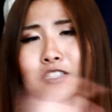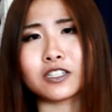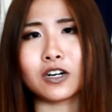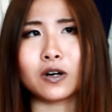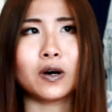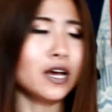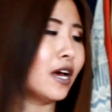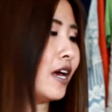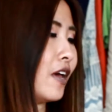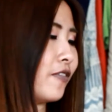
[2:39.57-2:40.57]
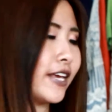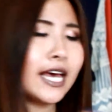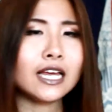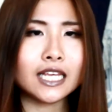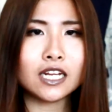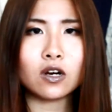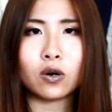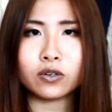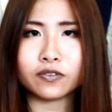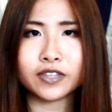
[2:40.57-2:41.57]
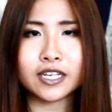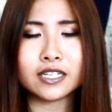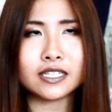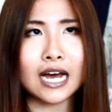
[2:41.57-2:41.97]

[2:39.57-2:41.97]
So if you can't get a hold of this,